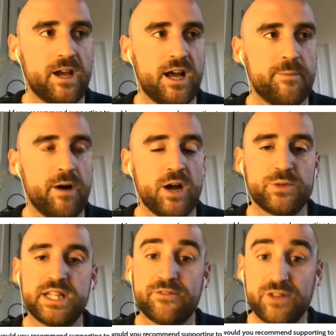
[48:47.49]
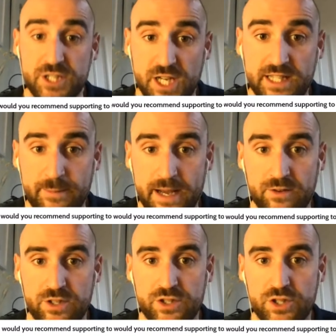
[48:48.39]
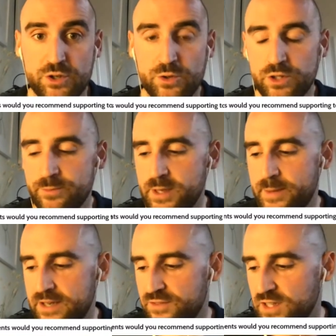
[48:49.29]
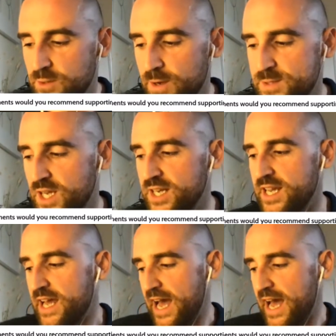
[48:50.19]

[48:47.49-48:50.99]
I would definitely check them out. You Google them, you better find their website.